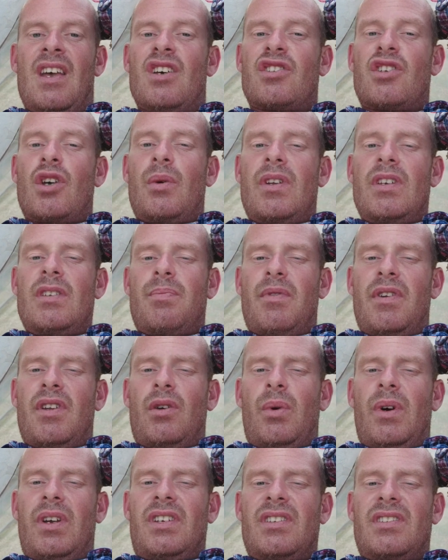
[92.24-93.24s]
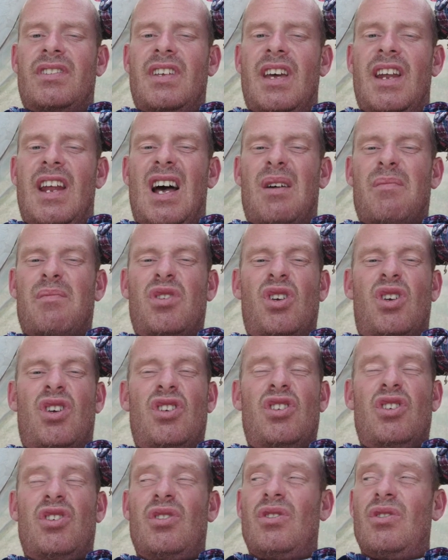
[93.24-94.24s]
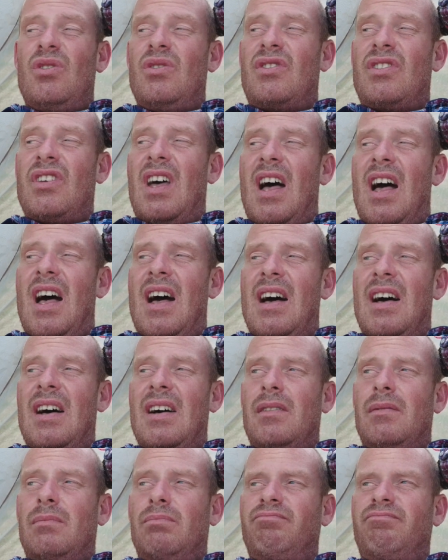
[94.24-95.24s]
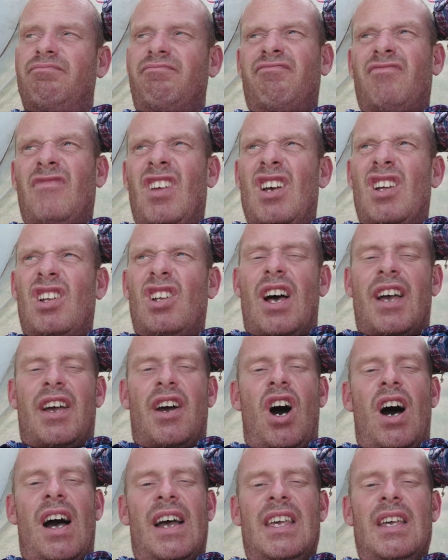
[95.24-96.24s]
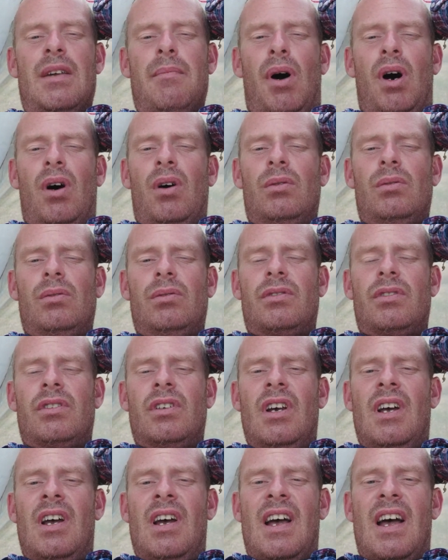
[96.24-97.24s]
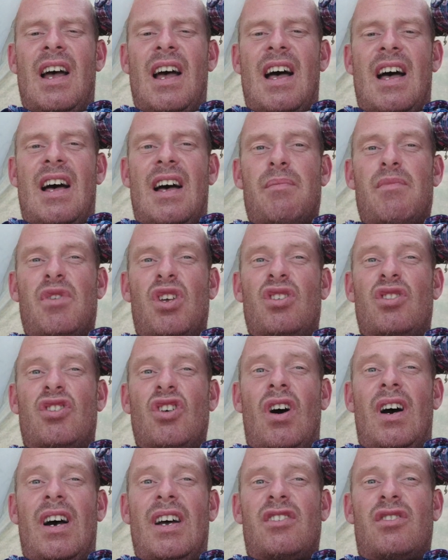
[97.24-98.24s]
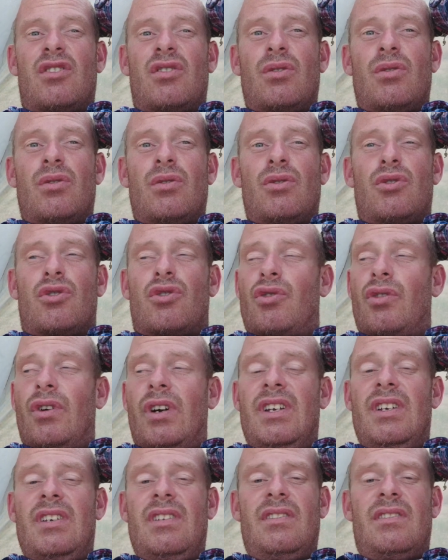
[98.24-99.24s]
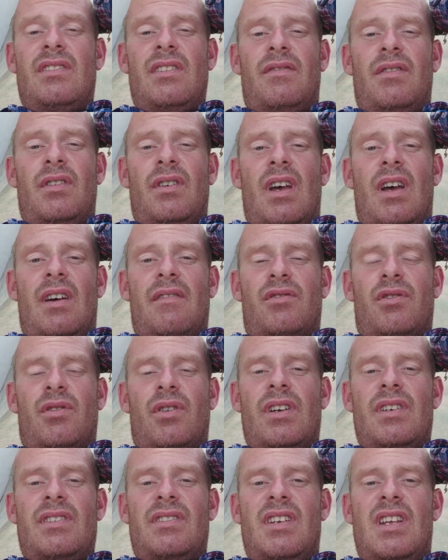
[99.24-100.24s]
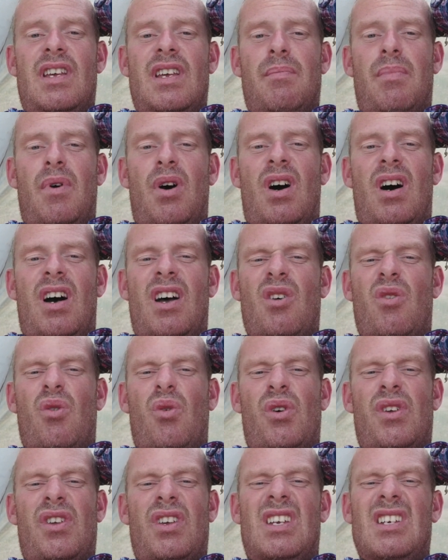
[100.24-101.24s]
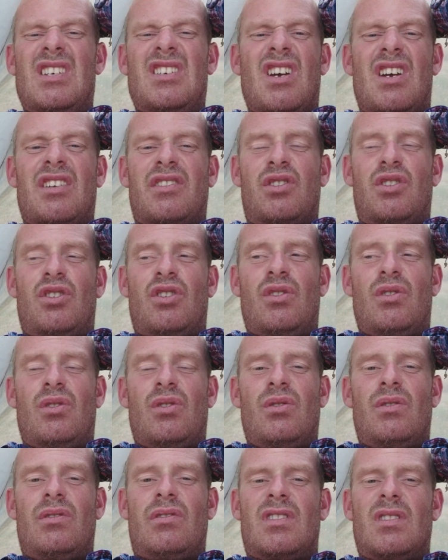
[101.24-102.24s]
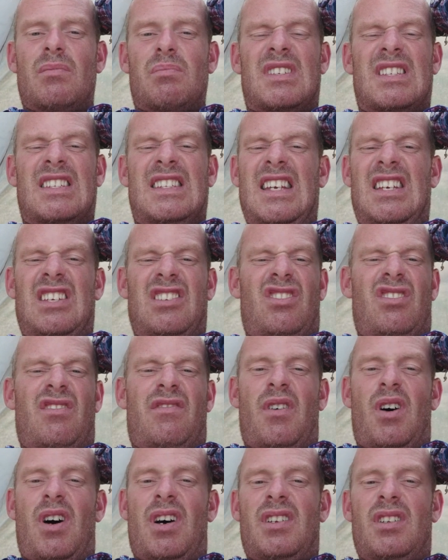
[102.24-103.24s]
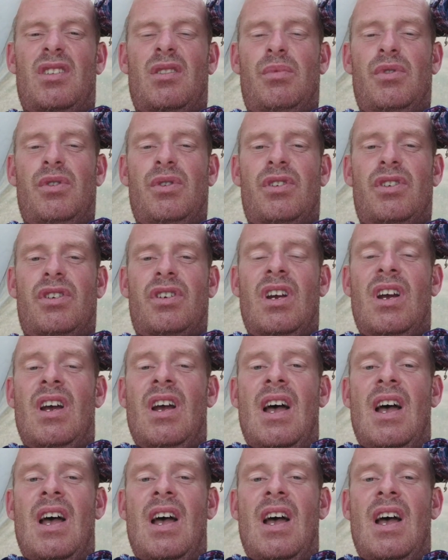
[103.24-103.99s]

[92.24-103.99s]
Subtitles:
So it is pretty quick to set up. You can use like hiking poles. You can tie it to trees if you have trees nearby, or you can just use some sticks you find in the bush.